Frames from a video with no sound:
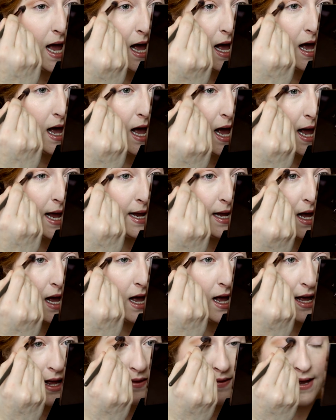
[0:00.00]
I
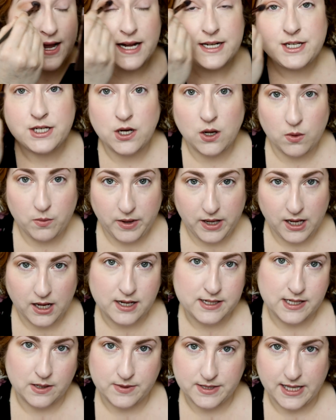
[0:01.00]
got, they got to know me
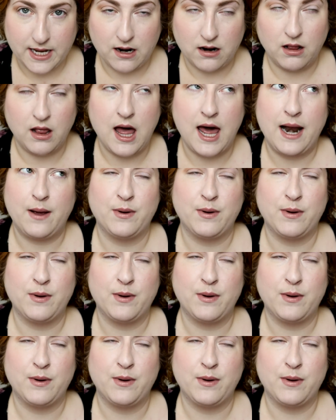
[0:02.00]
because I was there a lot.